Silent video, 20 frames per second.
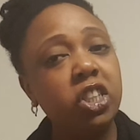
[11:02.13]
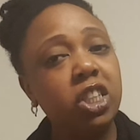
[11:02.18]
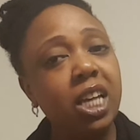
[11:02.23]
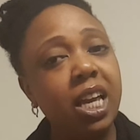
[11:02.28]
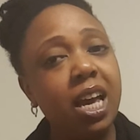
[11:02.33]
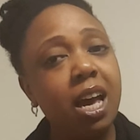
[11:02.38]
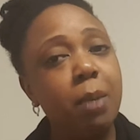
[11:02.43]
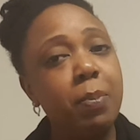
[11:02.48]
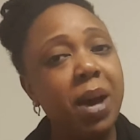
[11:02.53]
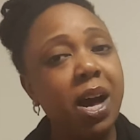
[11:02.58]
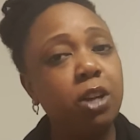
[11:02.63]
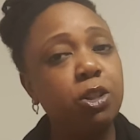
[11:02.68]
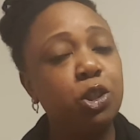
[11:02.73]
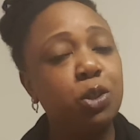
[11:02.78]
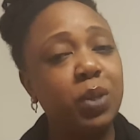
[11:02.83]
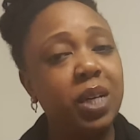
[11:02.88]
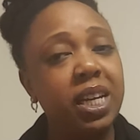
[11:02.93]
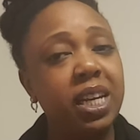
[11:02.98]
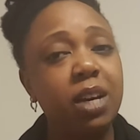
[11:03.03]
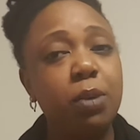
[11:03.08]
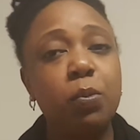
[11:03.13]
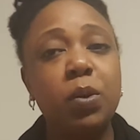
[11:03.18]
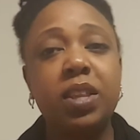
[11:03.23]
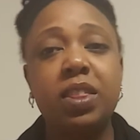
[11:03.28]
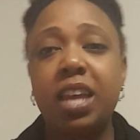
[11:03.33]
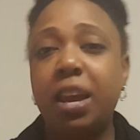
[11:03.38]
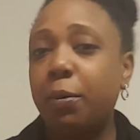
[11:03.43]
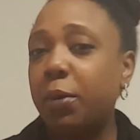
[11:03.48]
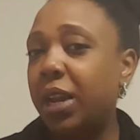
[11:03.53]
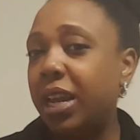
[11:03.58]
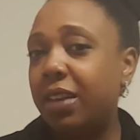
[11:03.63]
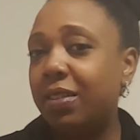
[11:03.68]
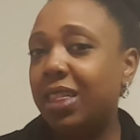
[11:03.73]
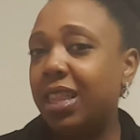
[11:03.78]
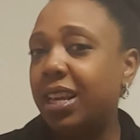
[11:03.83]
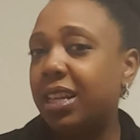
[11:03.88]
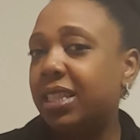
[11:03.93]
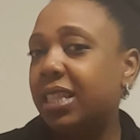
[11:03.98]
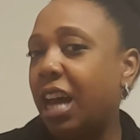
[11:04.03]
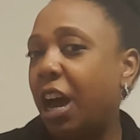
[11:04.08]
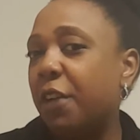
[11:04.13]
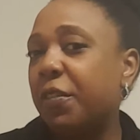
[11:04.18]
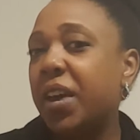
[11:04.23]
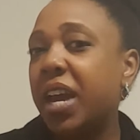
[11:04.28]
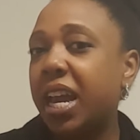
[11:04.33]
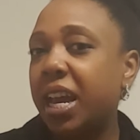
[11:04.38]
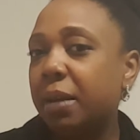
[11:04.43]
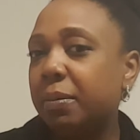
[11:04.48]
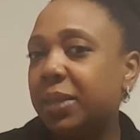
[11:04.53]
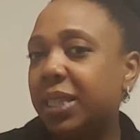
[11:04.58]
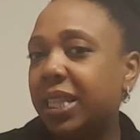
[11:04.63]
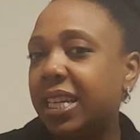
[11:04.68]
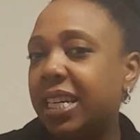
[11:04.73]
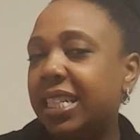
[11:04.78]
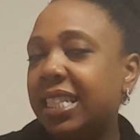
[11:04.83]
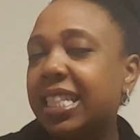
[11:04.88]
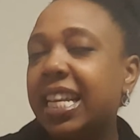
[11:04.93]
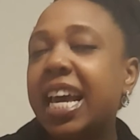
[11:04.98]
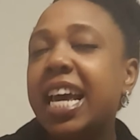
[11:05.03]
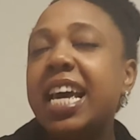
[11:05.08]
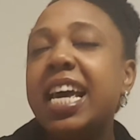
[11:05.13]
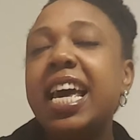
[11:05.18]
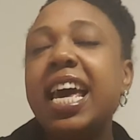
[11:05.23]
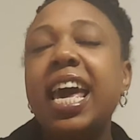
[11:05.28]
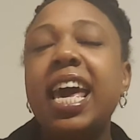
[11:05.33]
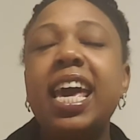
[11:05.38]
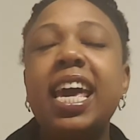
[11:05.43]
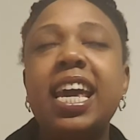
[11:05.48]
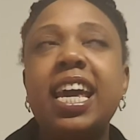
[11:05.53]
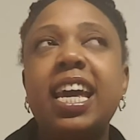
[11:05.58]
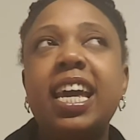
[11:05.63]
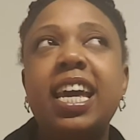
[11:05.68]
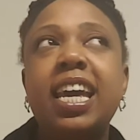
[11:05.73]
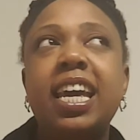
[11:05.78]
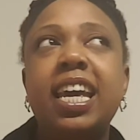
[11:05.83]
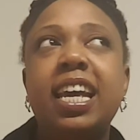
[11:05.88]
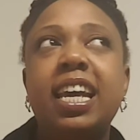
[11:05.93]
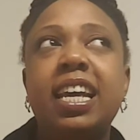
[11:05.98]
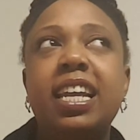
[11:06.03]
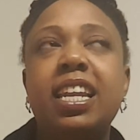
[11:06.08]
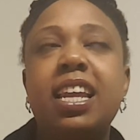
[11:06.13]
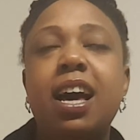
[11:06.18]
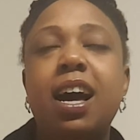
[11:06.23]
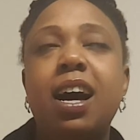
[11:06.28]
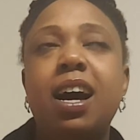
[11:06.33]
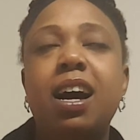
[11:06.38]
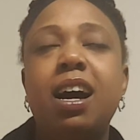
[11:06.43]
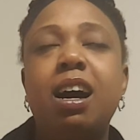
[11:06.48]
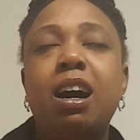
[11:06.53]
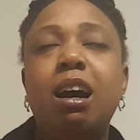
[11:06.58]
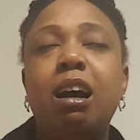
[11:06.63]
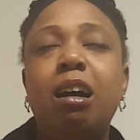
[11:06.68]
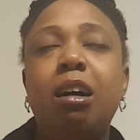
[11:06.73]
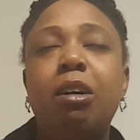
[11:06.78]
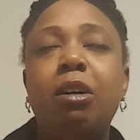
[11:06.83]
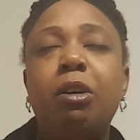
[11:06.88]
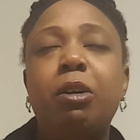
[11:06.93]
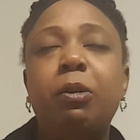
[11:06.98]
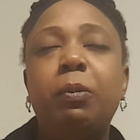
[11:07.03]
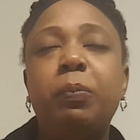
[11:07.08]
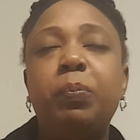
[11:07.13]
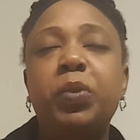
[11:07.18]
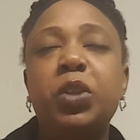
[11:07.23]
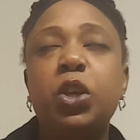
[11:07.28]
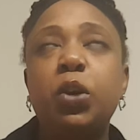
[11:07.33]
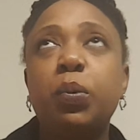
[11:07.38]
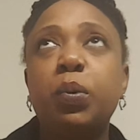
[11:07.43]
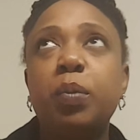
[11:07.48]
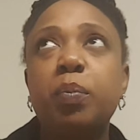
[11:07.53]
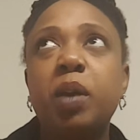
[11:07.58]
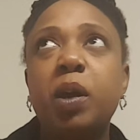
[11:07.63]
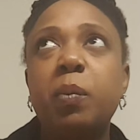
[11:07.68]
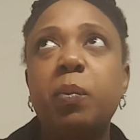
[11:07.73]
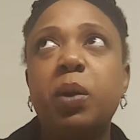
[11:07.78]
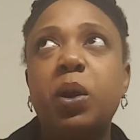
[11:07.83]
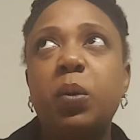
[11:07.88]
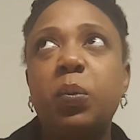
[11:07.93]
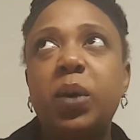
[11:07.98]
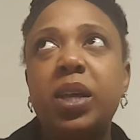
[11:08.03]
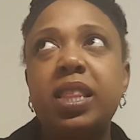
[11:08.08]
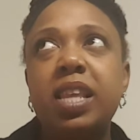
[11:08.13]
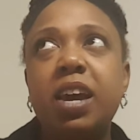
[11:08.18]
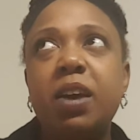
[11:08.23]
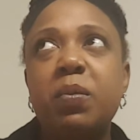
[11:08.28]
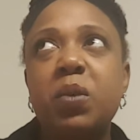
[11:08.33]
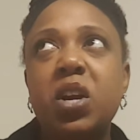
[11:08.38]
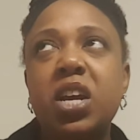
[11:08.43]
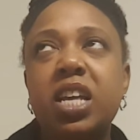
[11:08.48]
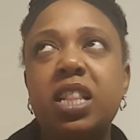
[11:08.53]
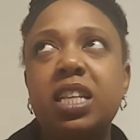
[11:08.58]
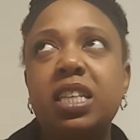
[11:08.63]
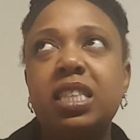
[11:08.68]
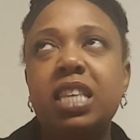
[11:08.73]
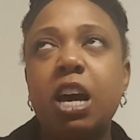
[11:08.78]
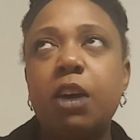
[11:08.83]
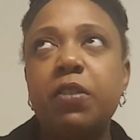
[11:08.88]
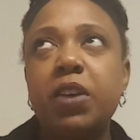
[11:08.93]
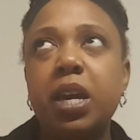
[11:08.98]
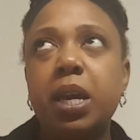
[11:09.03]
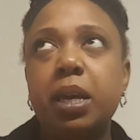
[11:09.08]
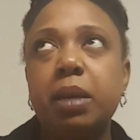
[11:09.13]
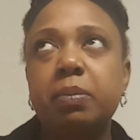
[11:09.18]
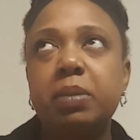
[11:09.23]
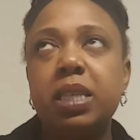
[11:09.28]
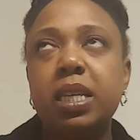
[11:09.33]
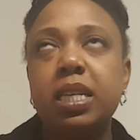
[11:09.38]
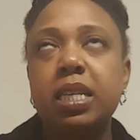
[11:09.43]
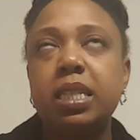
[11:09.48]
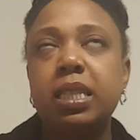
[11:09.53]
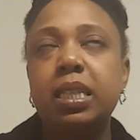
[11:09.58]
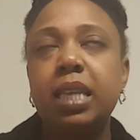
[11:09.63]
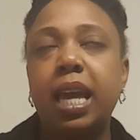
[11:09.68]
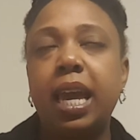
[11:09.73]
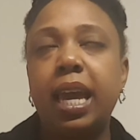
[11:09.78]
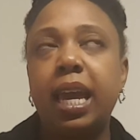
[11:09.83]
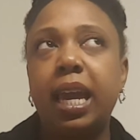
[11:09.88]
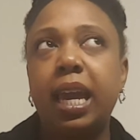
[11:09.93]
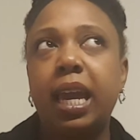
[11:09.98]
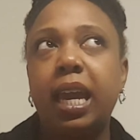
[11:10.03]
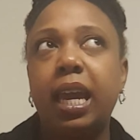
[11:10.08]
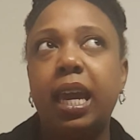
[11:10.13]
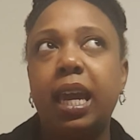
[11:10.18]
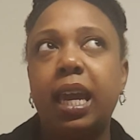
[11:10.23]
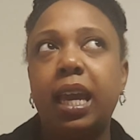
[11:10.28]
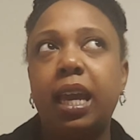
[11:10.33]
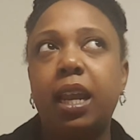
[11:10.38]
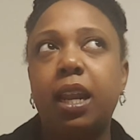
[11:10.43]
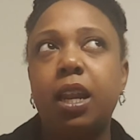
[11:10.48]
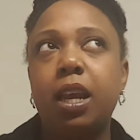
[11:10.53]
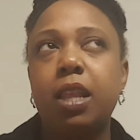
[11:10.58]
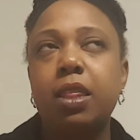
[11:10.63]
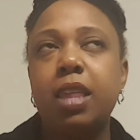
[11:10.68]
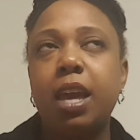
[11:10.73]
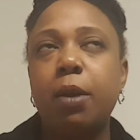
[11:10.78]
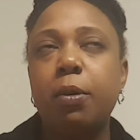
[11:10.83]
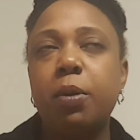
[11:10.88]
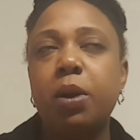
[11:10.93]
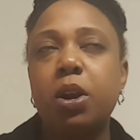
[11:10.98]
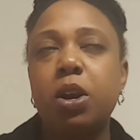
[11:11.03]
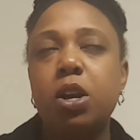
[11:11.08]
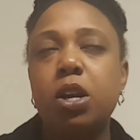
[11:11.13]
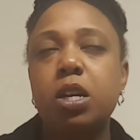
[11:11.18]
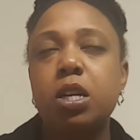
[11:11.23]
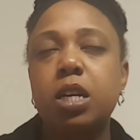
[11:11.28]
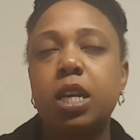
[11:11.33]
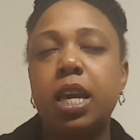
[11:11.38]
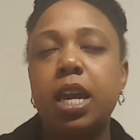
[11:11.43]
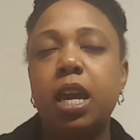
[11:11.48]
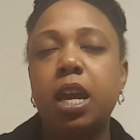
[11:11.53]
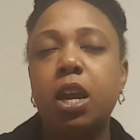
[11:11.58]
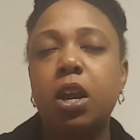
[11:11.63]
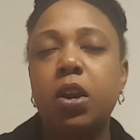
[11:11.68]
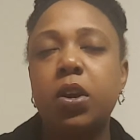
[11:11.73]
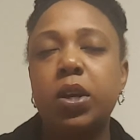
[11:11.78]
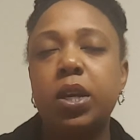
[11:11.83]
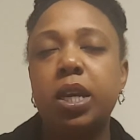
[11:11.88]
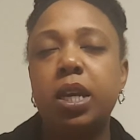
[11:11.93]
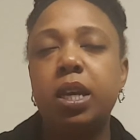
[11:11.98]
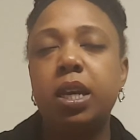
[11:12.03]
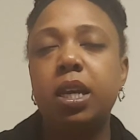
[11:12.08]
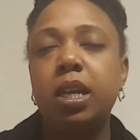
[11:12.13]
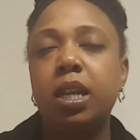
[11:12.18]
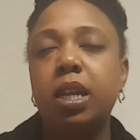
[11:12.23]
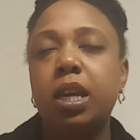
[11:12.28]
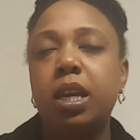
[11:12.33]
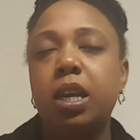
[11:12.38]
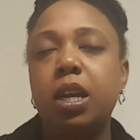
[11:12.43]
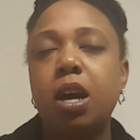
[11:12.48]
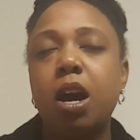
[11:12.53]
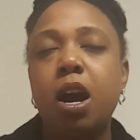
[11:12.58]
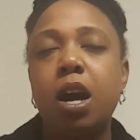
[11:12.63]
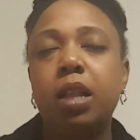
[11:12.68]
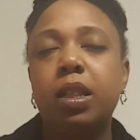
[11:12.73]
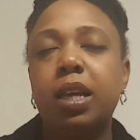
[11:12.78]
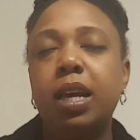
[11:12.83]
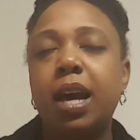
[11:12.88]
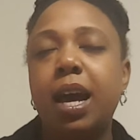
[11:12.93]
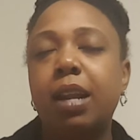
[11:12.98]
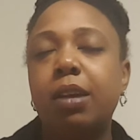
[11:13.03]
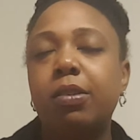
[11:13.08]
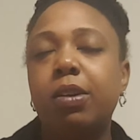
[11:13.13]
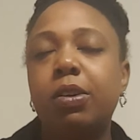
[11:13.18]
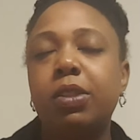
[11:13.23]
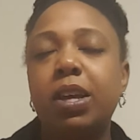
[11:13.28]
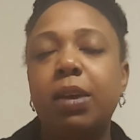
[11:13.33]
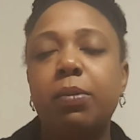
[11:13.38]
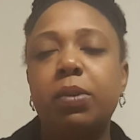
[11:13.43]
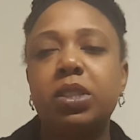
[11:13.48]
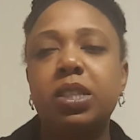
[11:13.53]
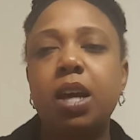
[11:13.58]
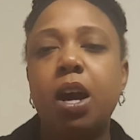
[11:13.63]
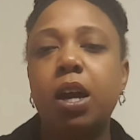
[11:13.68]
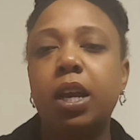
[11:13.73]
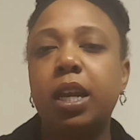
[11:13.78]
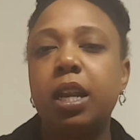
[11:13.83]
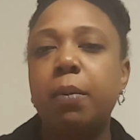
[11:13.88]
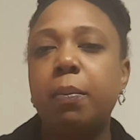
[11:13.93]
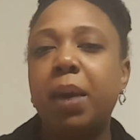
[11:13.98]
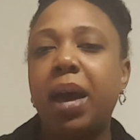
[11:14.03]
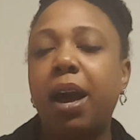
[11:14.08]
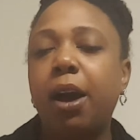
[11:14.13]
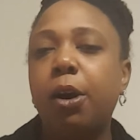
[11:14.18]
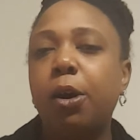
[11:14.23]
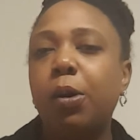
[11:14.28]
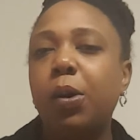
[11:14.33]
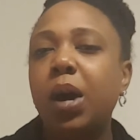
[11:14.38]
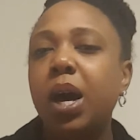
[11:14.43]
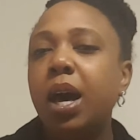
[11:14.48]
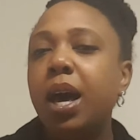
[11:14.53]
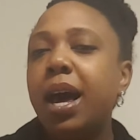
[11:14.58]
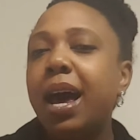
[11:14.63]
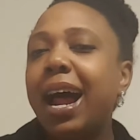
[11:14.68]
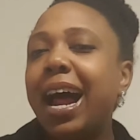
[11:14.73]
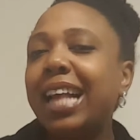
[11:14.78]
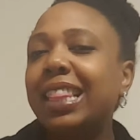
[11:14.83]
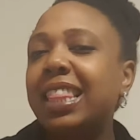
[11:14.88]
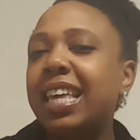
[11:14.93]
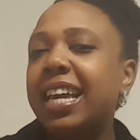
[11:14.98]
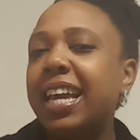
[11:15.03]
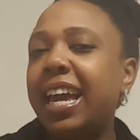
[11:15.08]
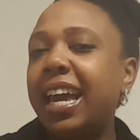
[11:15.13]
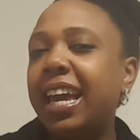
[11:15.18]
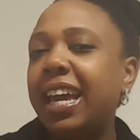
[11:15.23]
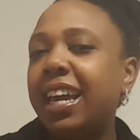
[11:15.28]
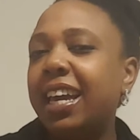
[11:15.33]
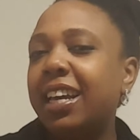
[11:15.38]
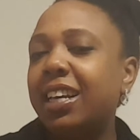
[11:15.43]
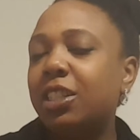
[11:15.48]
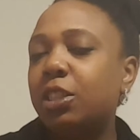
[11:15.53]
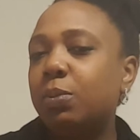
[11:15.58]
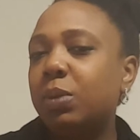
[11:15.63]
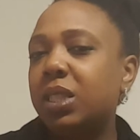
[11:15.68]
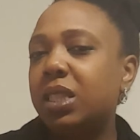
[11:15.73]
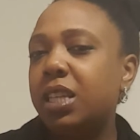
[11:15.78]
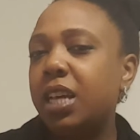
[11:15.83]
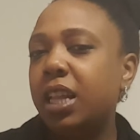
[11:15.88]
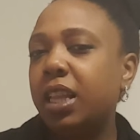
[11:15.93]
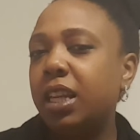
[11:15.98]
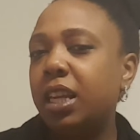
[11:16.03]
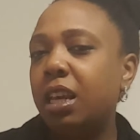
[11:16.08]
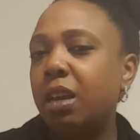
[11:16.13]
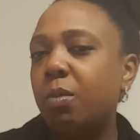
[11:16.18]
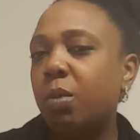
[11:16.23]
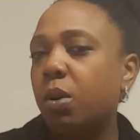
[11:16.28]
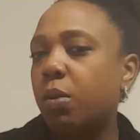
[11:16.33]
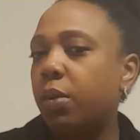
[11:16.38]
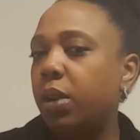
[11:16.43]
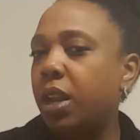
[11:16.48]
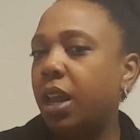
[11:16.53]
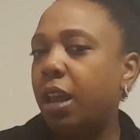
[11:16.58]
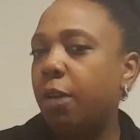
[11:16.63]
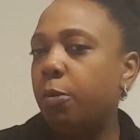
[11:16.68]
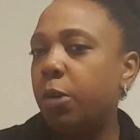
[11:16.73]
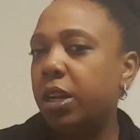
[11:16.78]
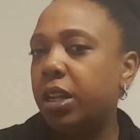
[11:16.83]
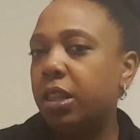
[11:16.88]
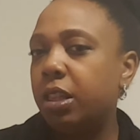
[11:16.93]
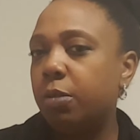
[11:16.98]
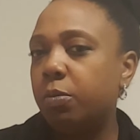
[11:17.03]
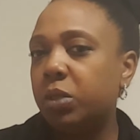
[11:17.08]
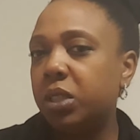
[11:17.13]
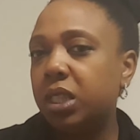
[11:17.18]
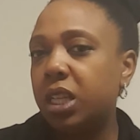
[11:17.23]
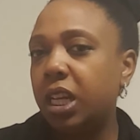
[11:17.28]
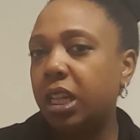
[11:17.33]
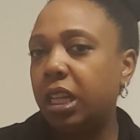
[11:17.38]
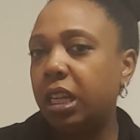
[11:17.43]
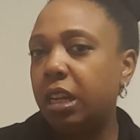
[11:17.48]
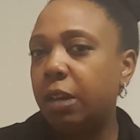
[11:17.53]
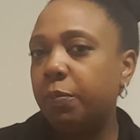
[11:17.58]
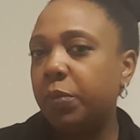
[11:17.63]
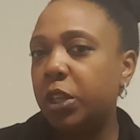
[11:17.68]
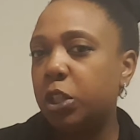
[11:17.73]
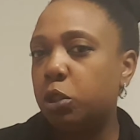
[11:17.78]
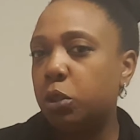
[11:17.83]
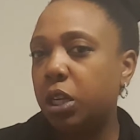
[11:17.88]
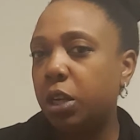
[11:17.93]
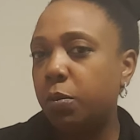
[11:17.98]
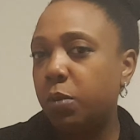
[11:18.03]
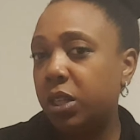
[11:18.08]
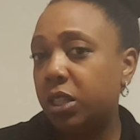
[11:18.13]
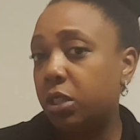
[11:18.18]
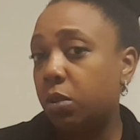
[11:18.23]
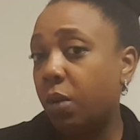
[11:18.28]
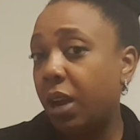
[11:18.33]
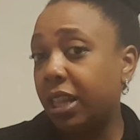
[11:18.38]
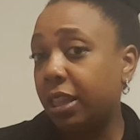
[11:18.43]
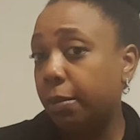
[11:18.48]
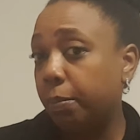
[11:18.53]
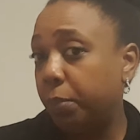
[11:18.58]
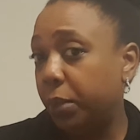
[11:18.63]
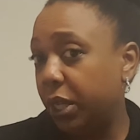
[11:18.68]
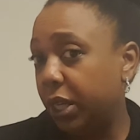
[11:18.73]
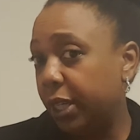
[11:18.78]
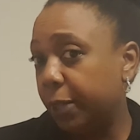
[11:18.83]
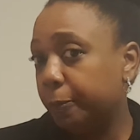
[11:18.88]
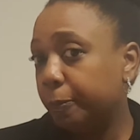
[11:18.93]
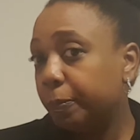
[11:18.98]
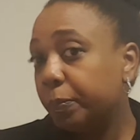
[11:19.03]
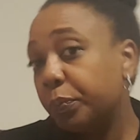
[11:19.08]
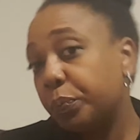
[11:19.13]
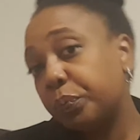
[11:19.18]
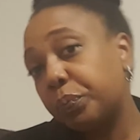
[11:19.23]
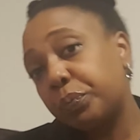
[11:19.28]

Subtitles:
shit about Drita when they were in the Southamptons. And you remember when they were in the Southamptons and they were Karen and Carla, I don't know, they were talking about, I think Ange was telling them, or Renee, one of them was telling them that Drita wanted to write the book.